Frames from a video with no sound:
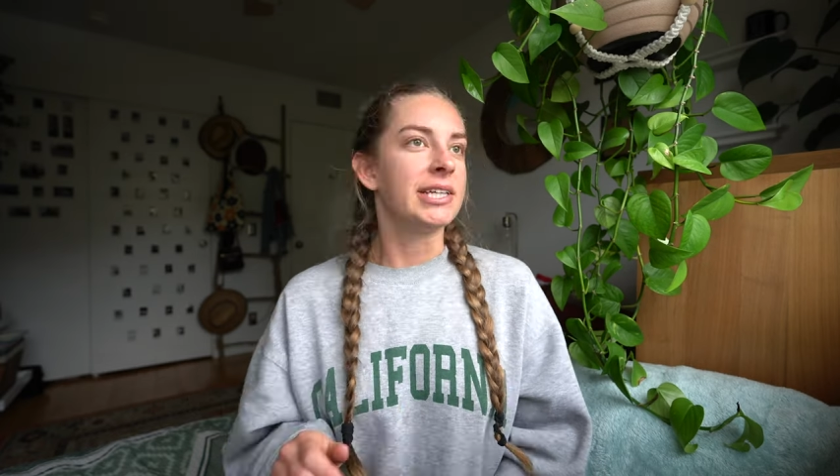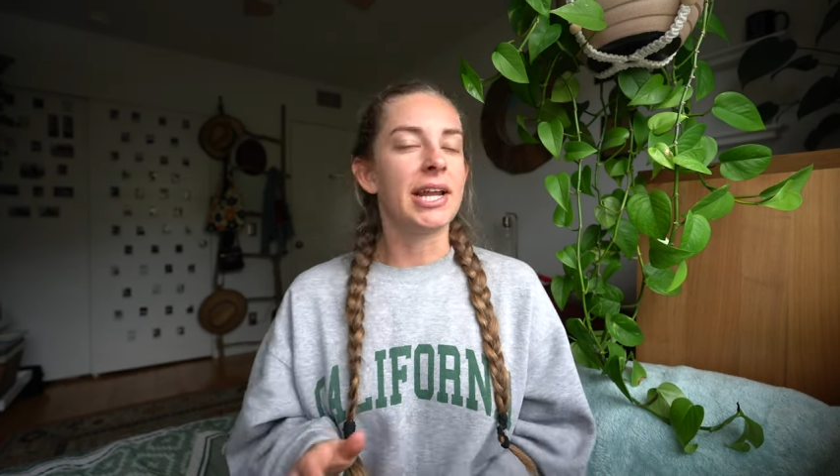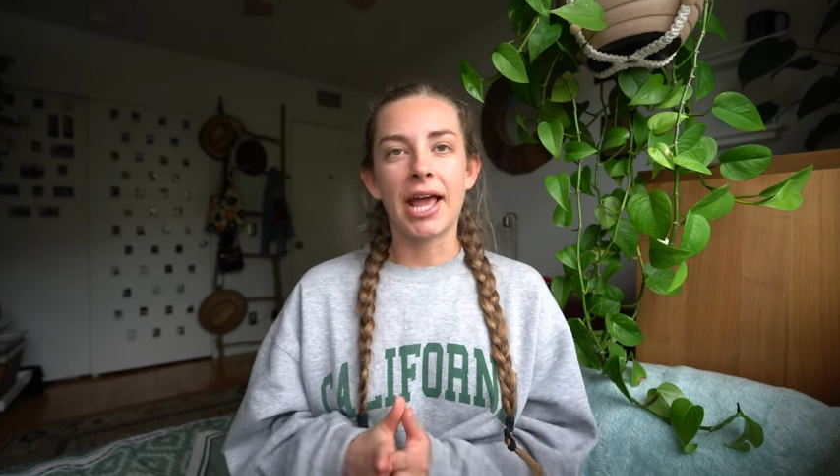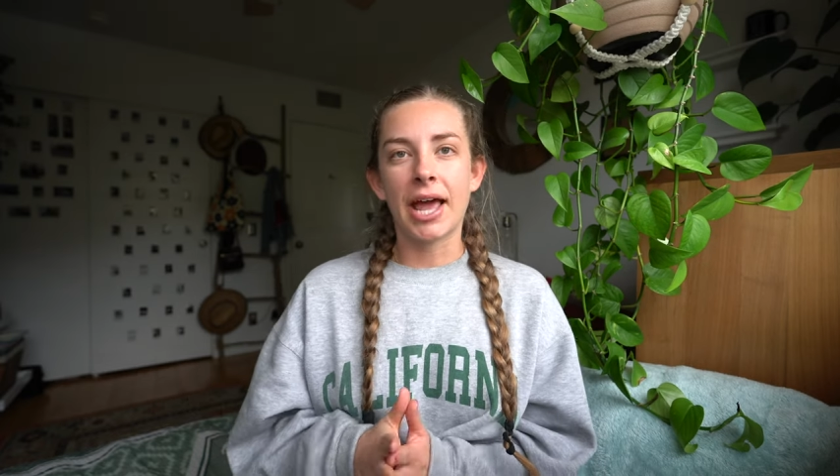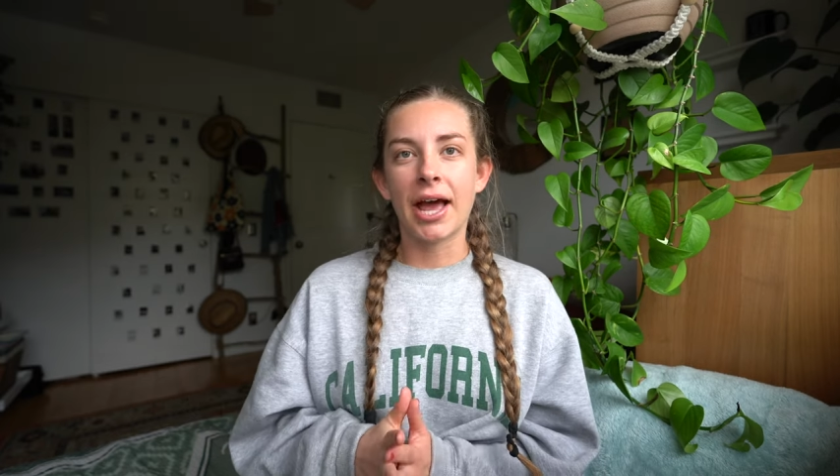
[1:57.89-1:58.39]

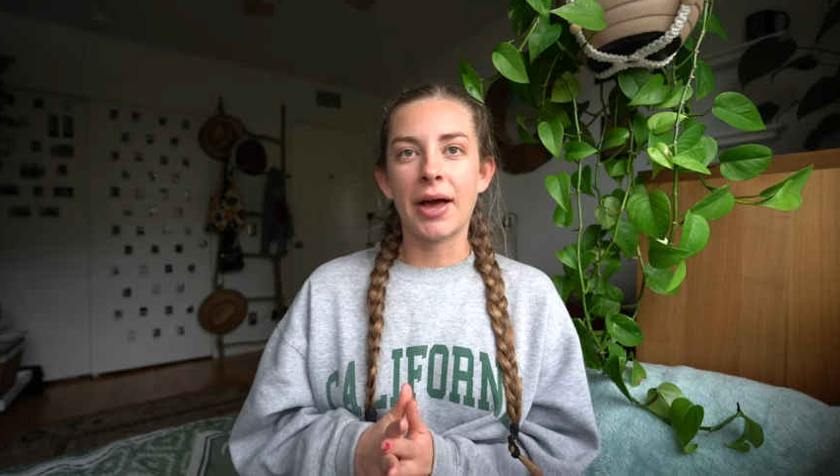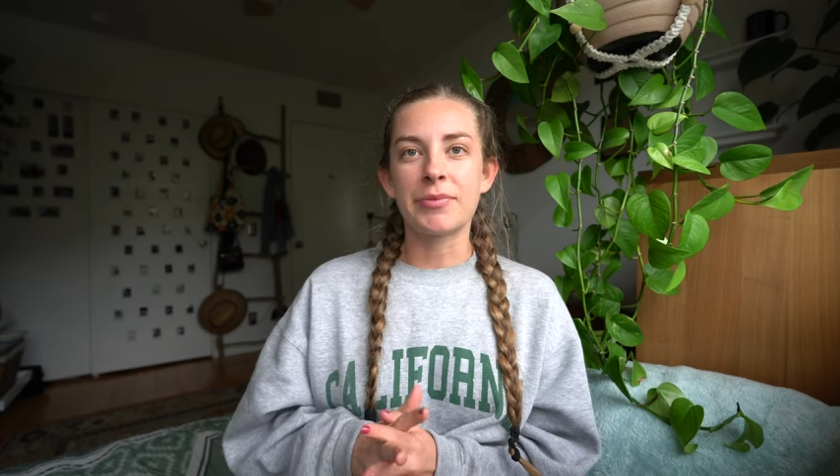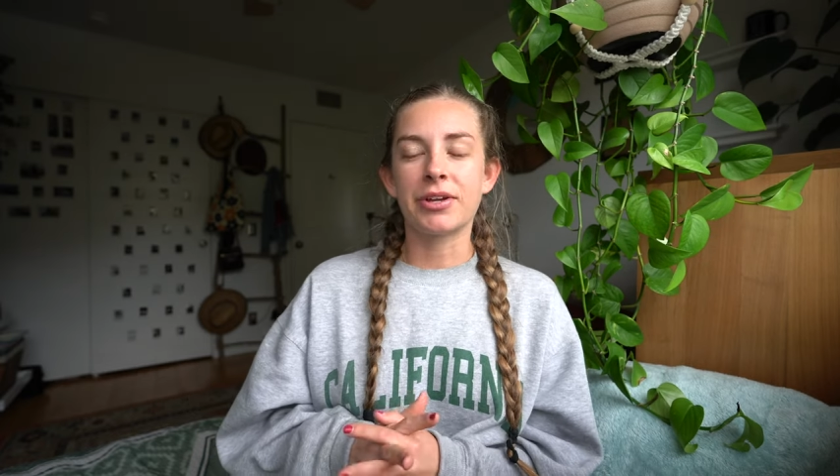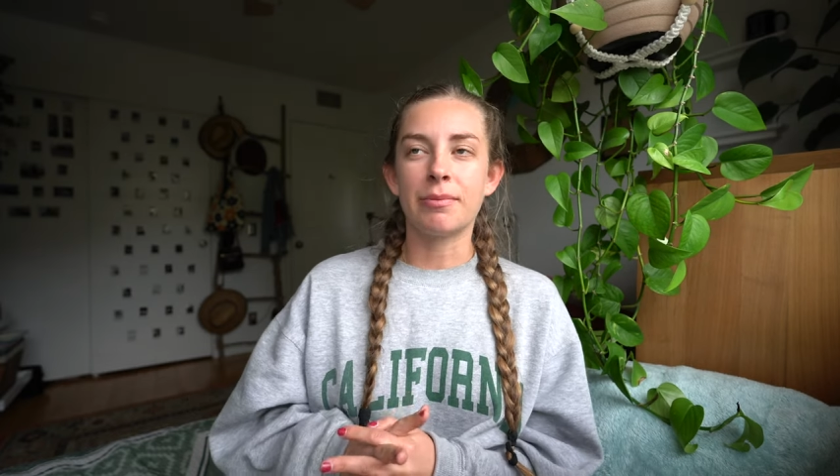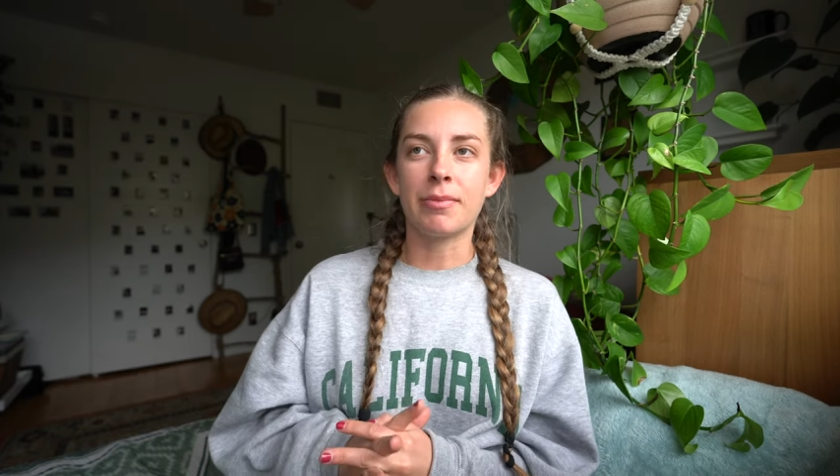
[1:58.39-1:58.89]
Today,
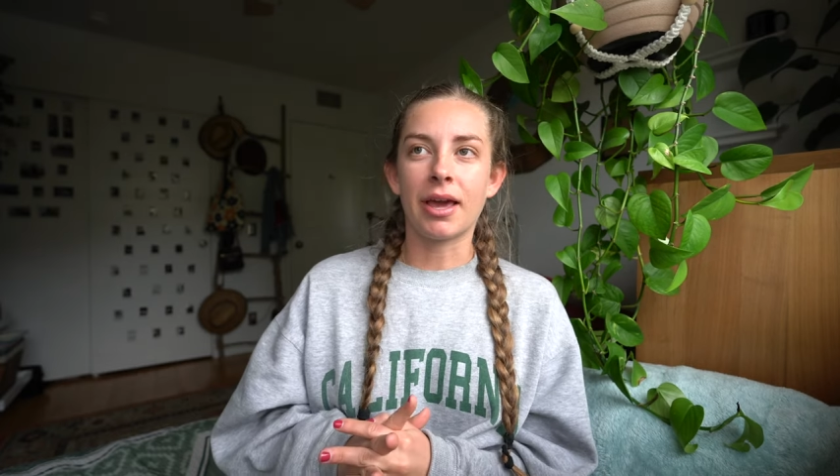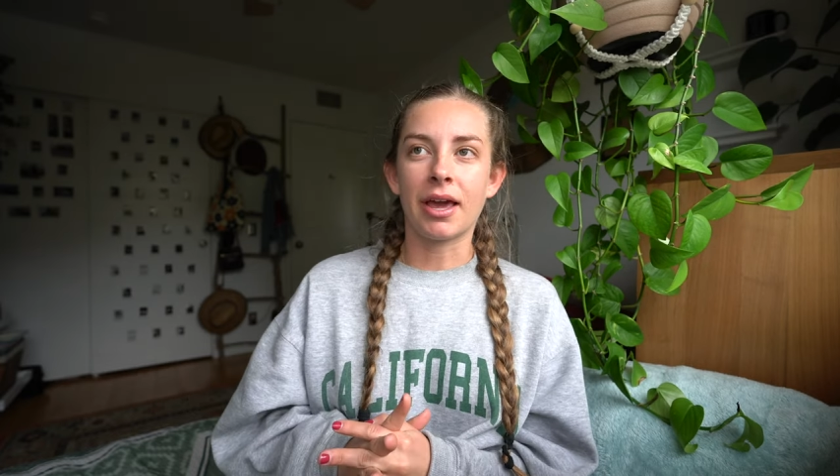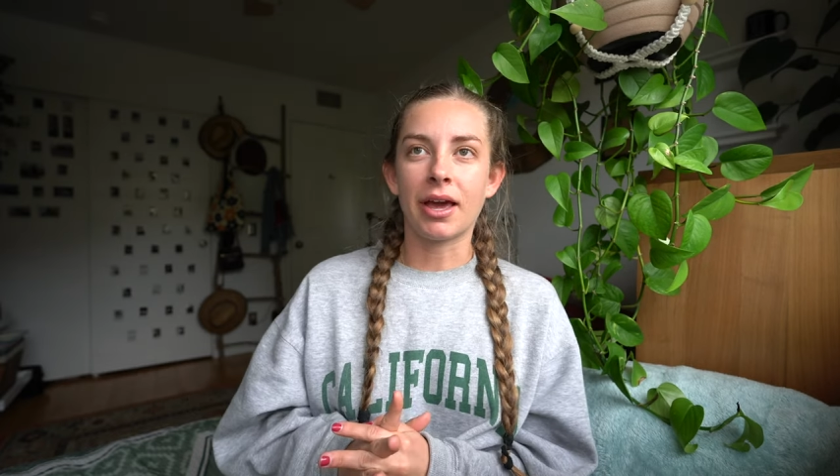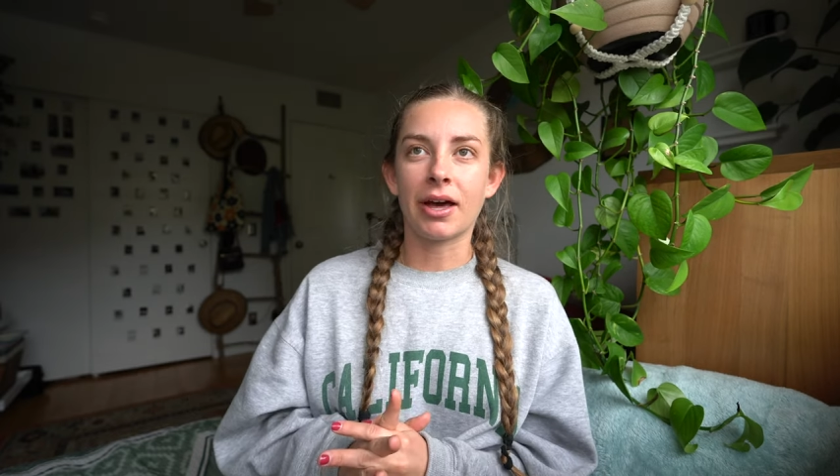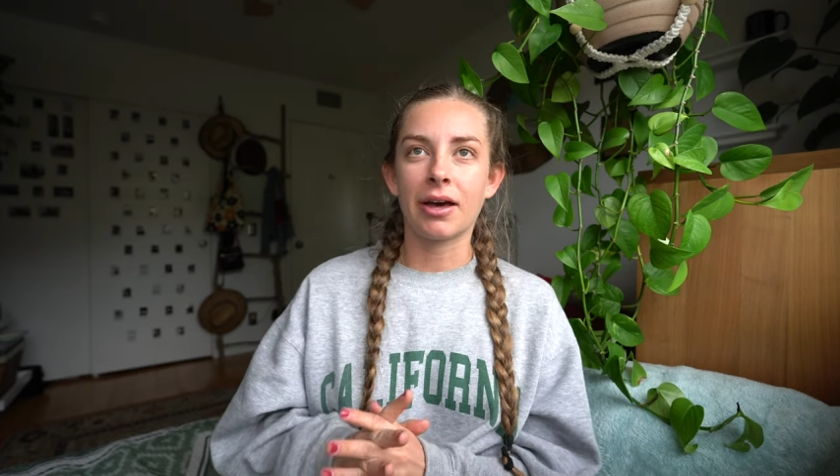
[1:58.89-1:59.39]
I'm gonna
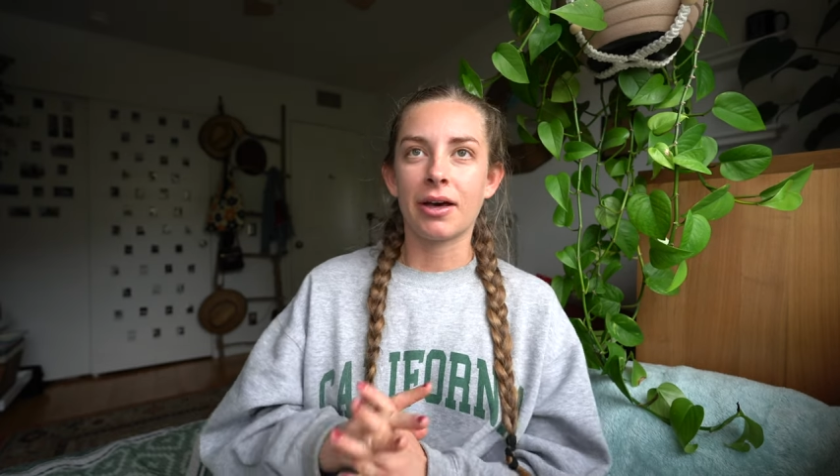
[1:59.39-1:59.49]
make